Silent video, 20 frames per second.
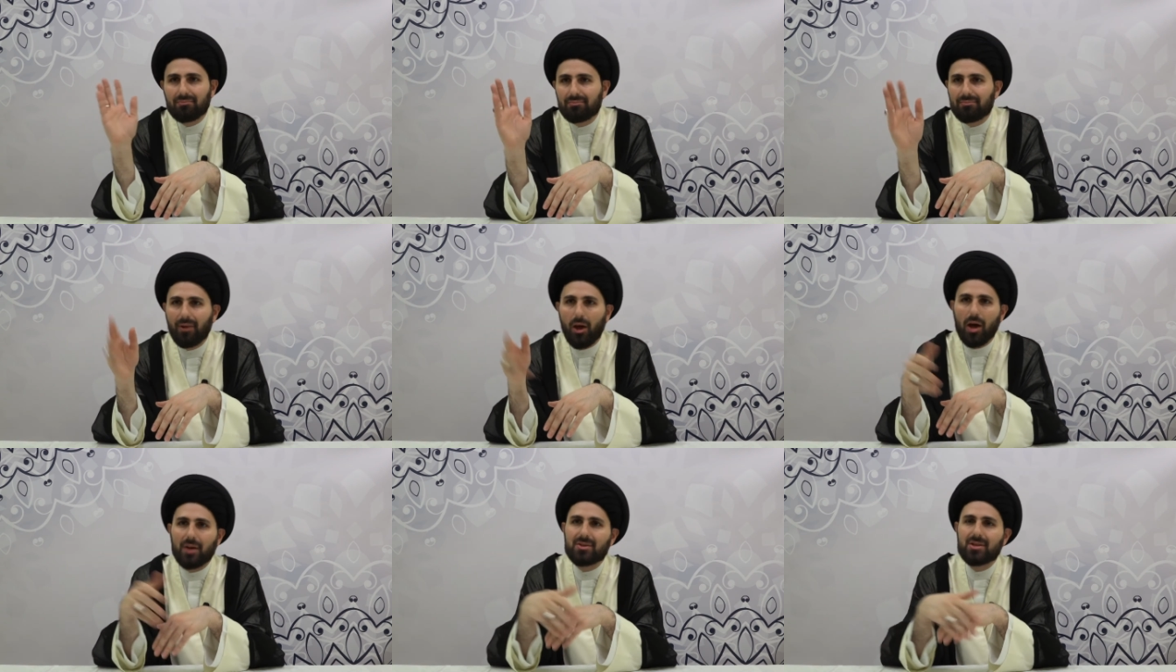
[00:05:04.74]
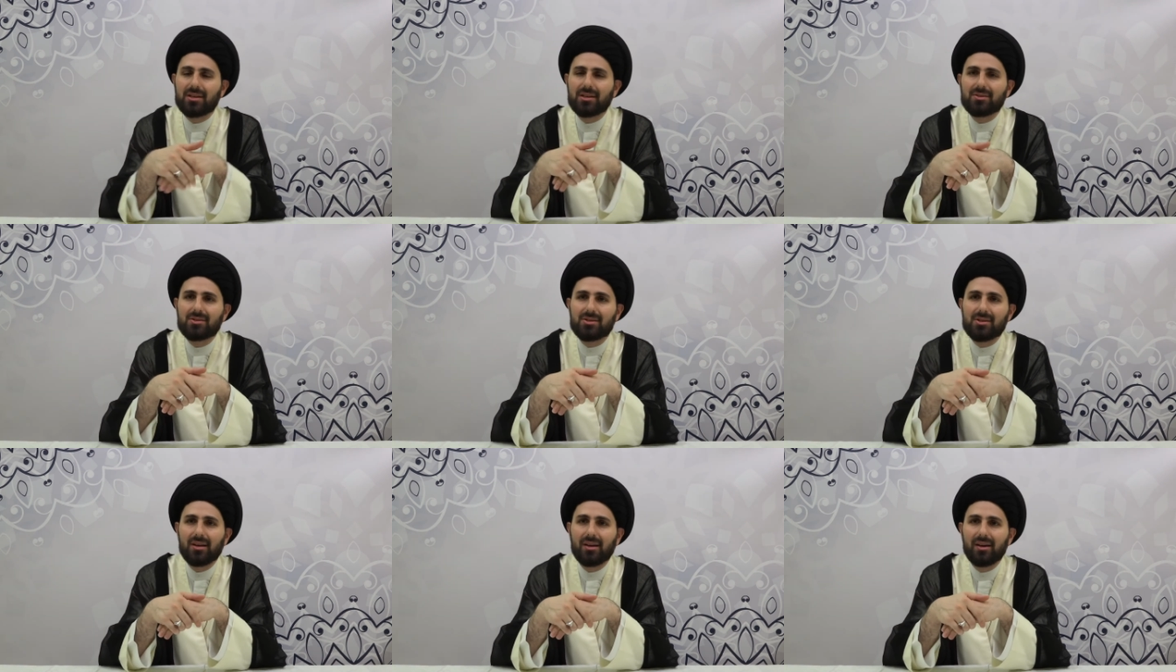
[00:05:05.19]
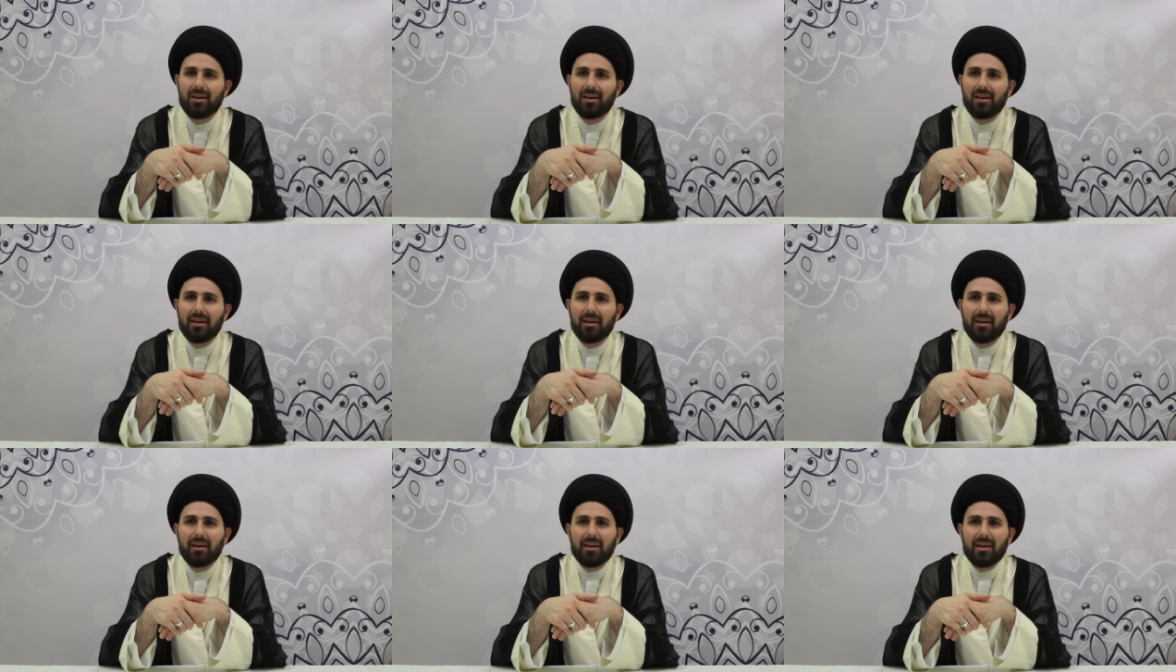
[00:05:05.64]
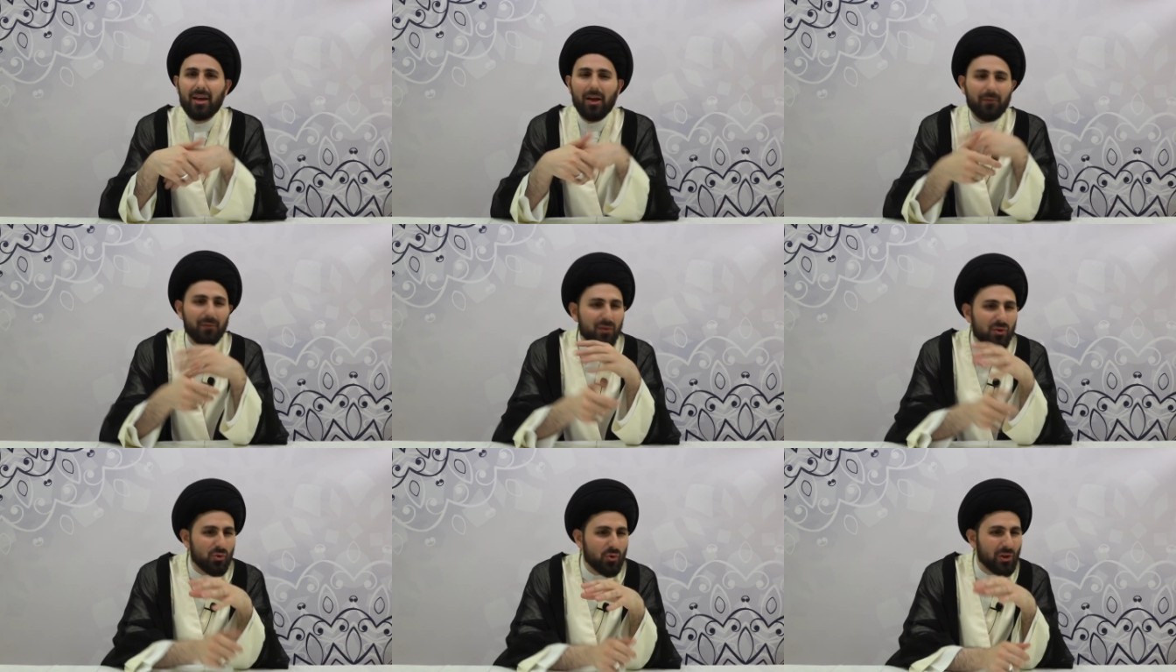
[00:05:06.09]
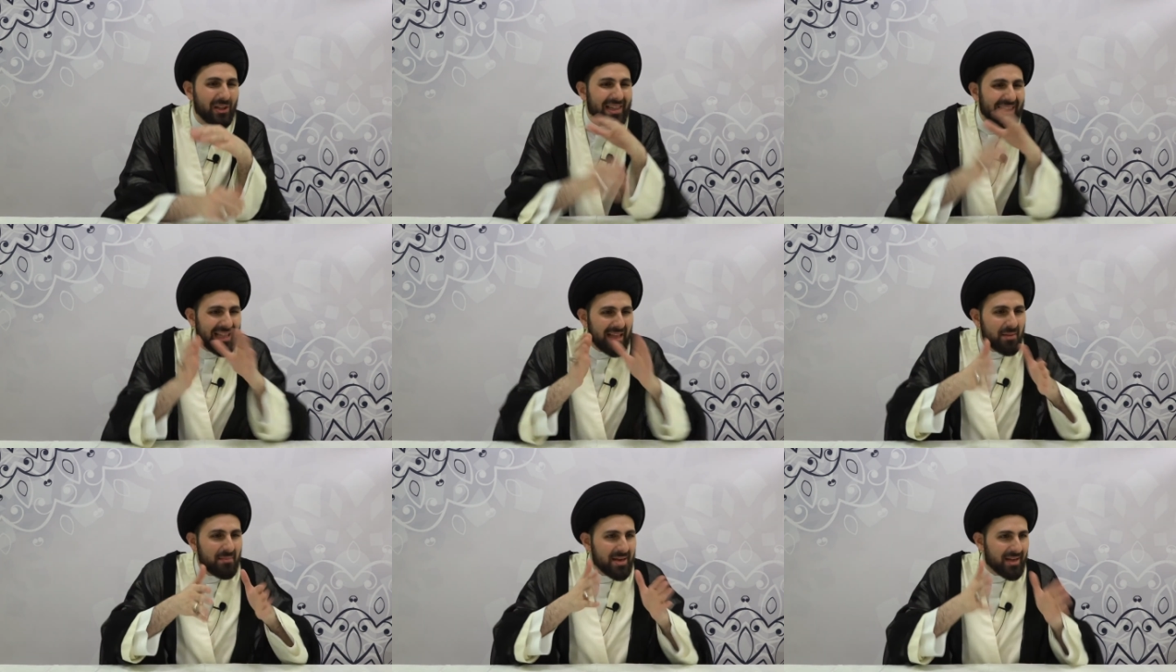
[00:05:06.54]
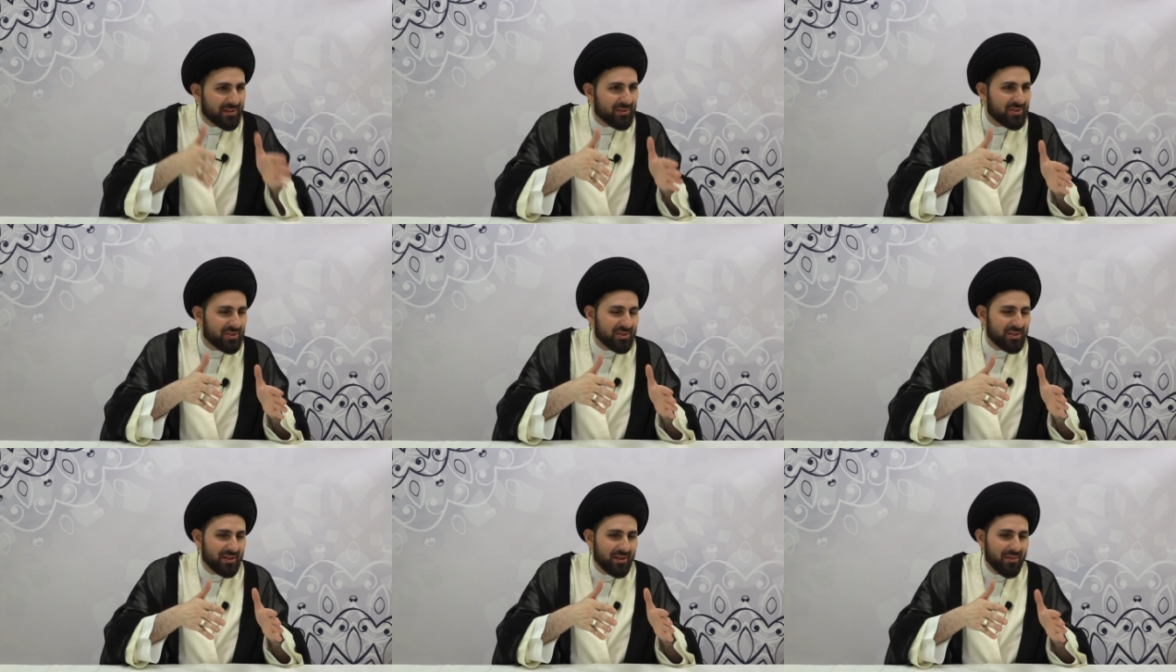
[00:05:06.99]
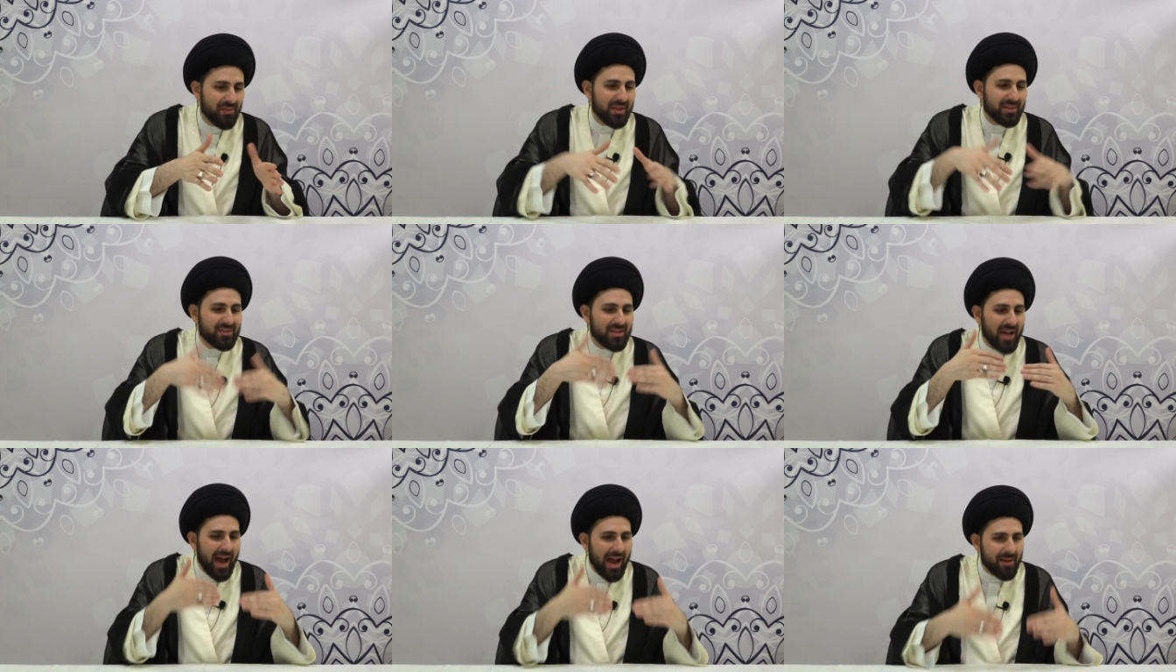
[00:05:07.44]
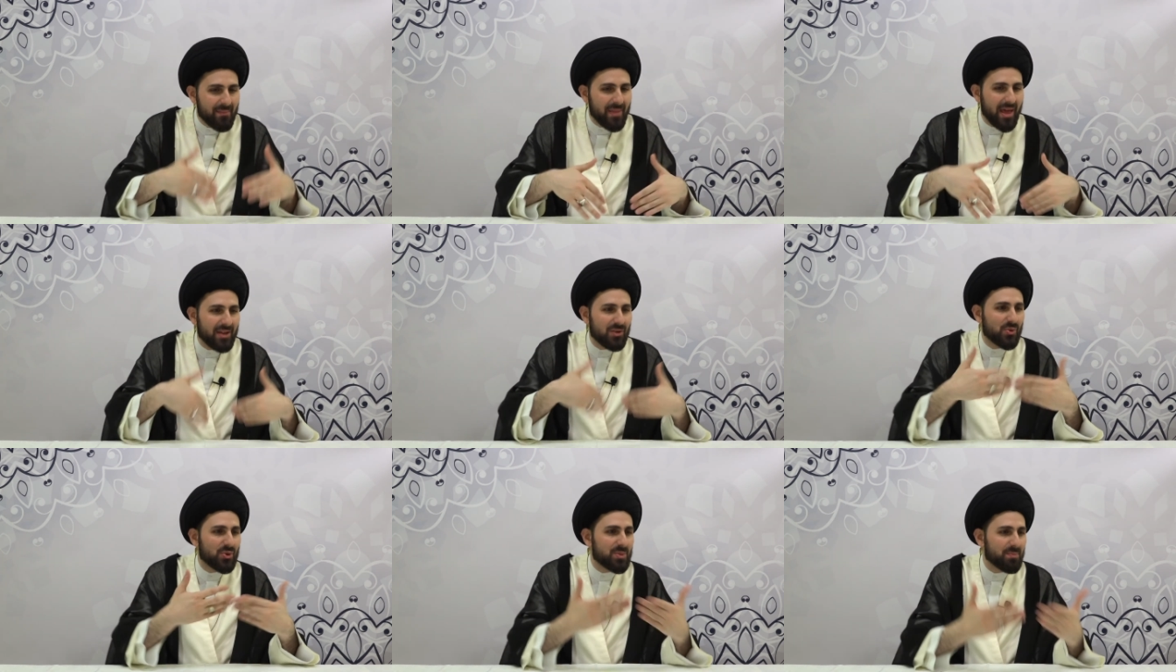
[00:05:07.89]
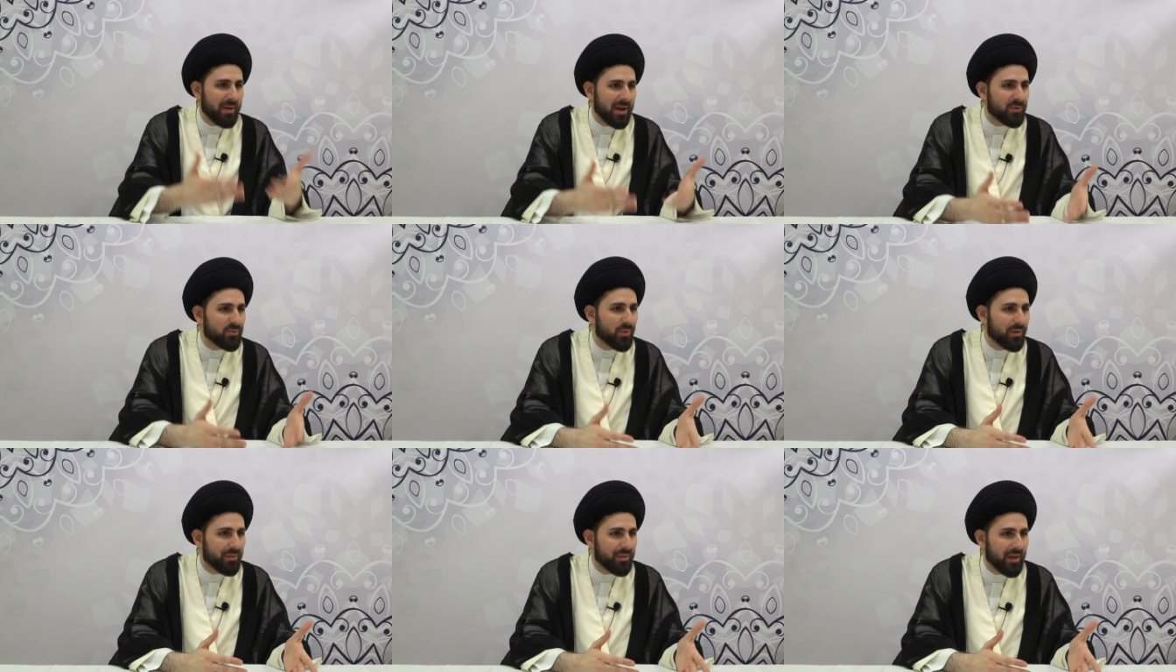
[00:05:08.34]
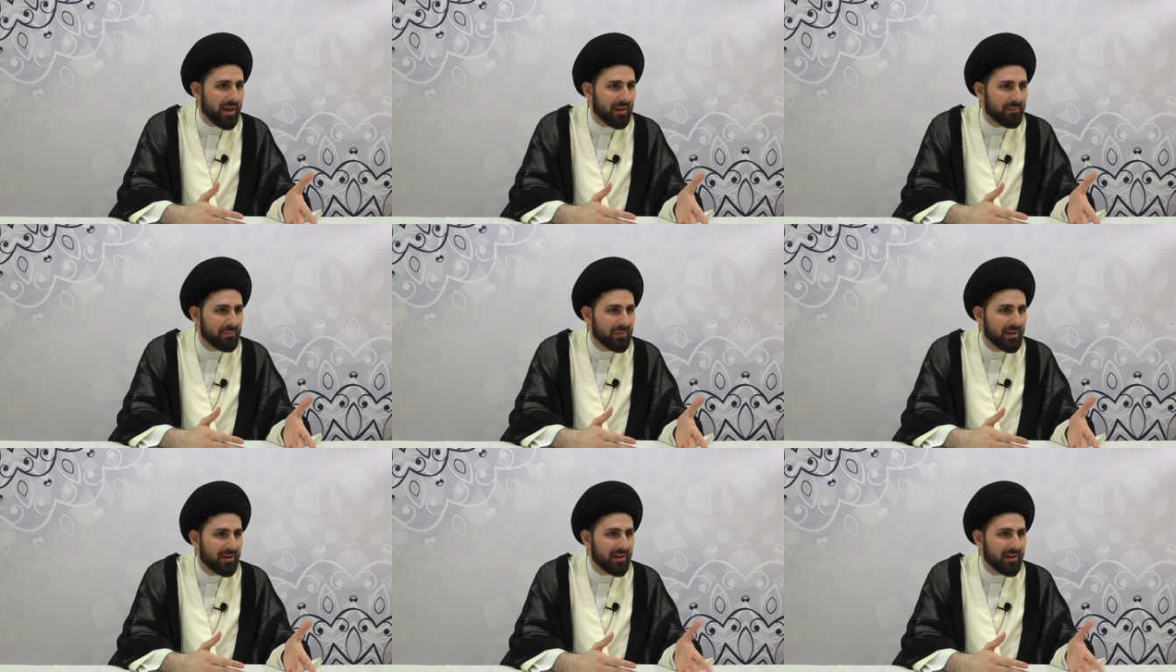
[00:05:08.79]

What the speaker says: cousins, if you limit the time that you spend with them,